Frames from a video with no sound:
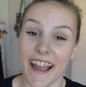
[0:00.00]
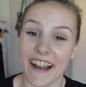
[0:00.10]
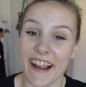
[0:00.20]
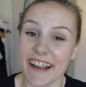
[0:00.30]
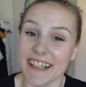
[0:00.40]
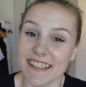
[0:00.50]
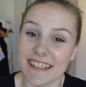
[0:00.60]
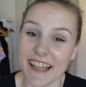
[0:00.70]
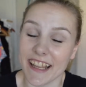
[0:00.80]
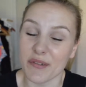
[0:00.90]
Hi
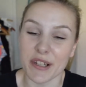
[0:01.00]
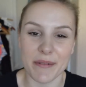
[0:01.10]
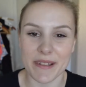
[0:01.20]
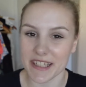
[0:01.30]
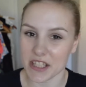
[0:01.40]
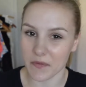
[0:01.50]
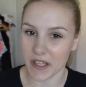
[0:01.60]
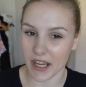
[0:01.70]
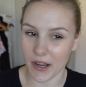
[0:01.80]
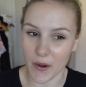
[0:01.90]
guys, and welcome to this
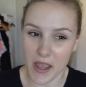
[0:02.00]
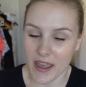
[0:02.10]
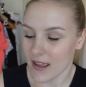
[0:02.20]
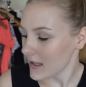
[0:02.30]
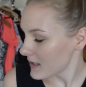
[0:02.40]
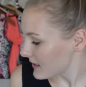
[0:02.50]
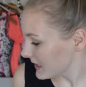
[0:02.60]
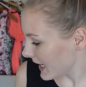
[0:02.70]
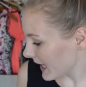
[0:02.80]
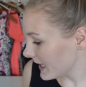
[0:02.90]
video.
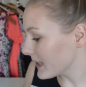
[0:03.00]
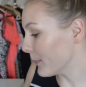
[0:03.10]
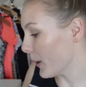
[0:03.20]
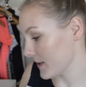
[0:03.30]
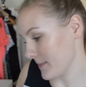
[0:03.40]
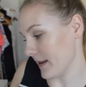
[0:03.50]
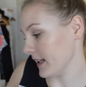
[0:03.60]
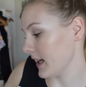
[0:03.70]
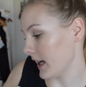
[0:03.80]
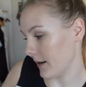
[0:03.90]
Today the
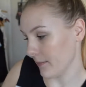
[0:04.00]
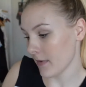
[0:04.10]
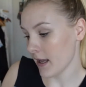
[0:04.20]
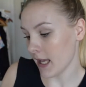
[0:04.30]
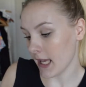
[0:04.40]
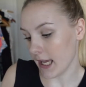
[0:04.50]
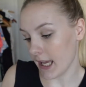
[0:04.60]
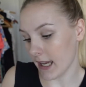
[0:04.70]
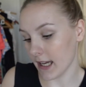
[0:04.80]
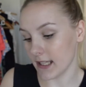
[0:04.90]
postman came
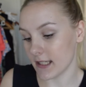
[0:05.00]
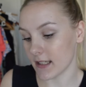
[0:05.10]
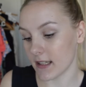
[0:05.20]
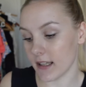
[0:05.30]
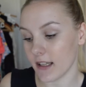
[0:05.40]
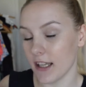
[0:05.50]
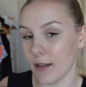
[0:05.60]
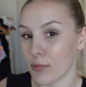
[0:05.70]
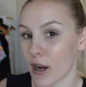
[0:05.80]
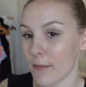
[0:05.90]
and
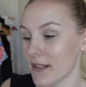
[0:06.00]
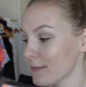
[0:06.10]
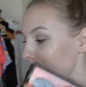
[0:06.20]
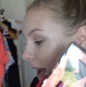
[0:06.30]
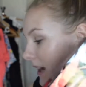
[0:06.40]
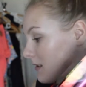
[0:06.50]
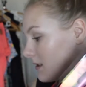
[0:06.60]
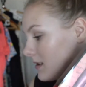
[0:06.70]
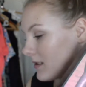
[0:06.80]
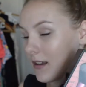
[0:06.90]
he brought me some
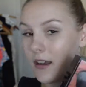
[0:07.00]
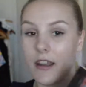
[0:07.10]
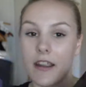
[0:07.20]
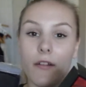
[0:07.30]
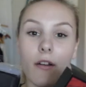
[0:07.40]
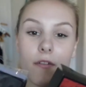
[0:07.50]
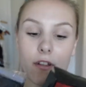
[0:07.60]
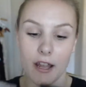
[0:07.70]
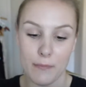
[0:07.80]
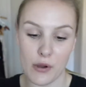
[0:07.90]
packages. I
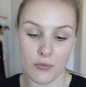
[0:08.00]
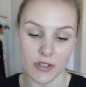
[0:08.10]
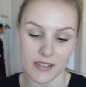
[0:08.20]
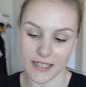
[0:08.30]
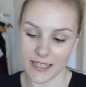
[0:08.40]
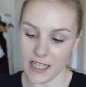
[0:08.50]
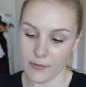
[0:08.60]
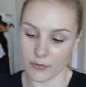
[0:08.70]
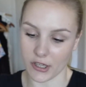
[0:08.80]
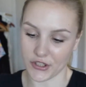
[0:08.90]
got my Real
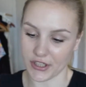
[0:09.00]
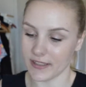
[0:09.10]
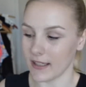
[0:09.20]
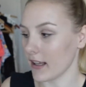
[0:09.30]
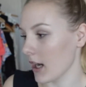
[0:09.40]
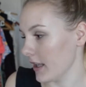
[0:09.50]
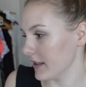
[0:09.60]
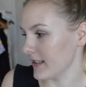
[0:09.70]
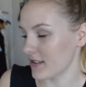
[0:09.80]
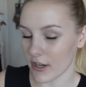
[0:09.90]
Technique brushes and I
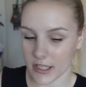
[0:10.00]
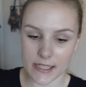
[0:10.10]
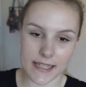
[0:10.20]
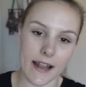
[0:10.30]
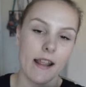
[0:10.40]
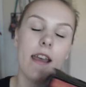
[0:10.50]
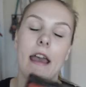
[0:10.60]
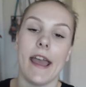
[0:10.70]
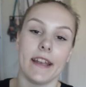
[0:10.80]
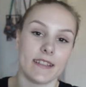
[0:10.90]
got the starter set
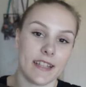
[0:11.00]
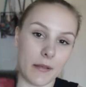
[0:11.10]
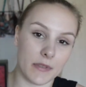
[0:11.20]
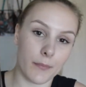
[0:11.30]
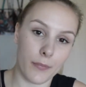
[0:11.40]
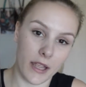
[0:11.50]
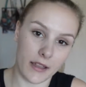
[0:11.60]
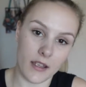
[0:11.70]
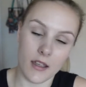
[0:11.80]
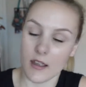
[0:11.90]
and the Sam's
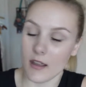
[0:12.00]
Picks